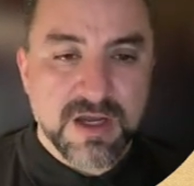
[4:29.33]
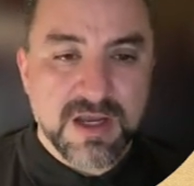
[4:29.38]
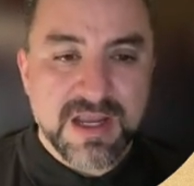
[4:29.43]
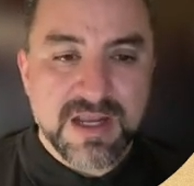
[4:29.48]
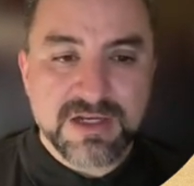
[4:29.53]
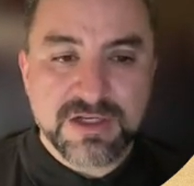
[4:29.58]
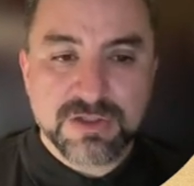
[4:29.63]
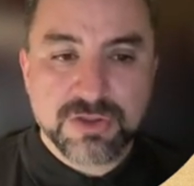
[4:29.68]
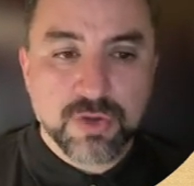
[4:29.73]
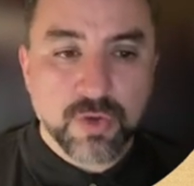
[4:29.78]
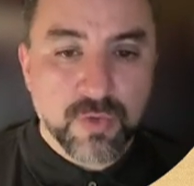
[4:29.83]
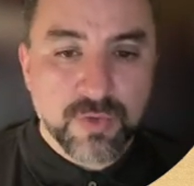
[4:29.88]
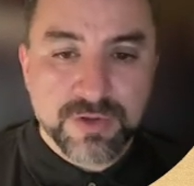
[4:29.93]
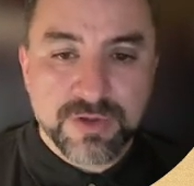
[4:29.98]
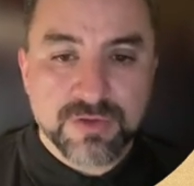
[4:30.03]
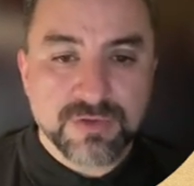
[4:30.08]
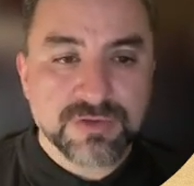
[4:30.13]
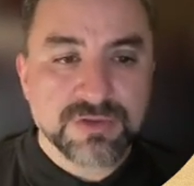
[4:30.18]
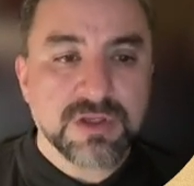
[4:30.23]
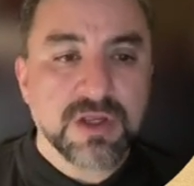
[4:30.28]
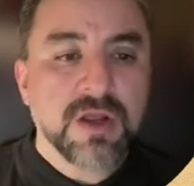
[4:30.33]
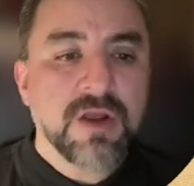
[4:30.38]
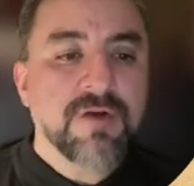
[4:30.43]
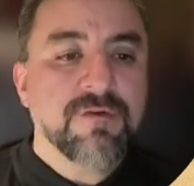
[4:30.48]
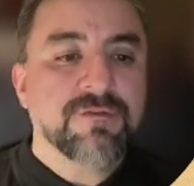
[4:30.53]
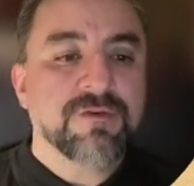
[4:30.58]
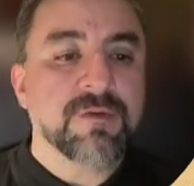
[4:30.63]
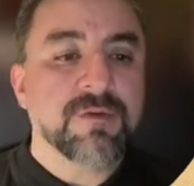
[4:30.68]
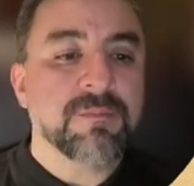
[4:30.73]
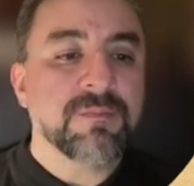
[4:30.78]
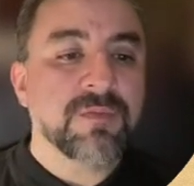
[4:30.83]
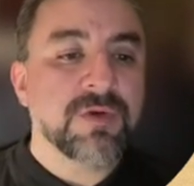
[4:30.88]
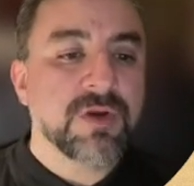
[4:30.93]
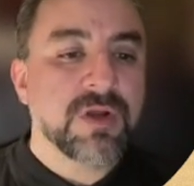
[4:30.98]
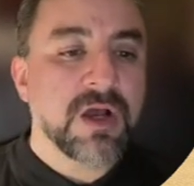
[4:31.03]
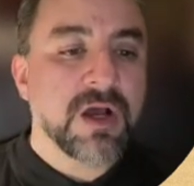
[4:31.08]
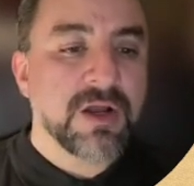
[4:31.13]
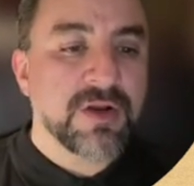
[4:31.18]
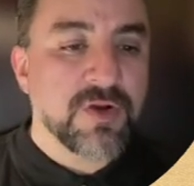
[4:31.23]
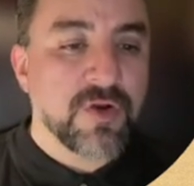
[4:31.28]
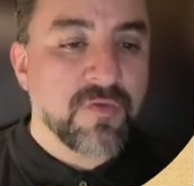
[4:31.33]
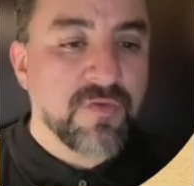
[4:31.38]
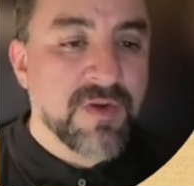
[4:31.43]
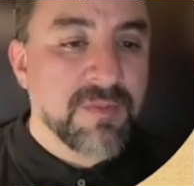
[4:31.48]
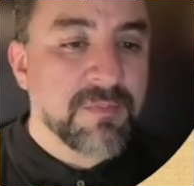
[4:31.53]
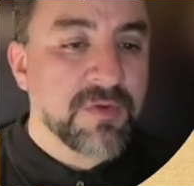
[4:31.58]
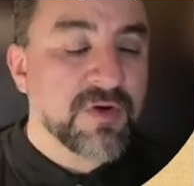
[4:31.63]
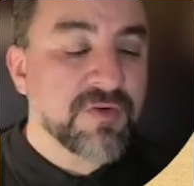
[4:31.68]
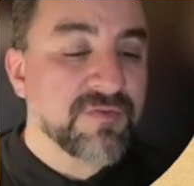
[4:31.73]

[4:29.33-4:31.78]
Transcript: editorials from November